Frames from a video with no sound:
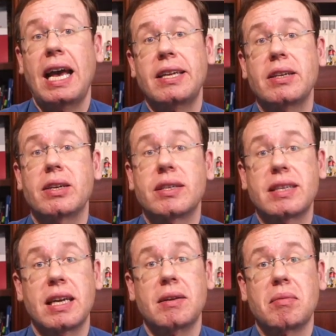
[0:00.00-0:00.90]
Editors
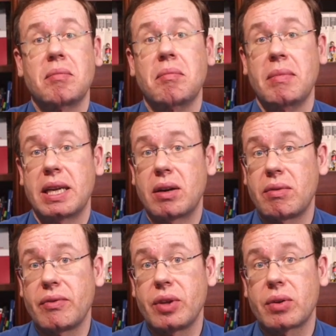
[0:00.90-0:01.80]
and
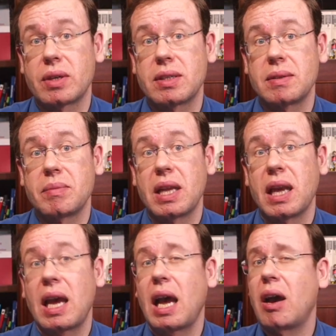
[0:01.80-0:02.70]
meta-reviewers
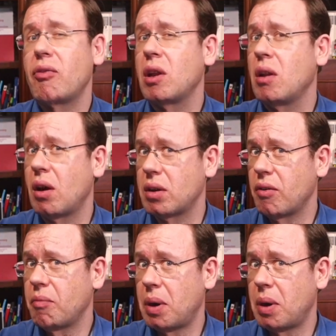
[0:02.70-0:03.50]
have a lot of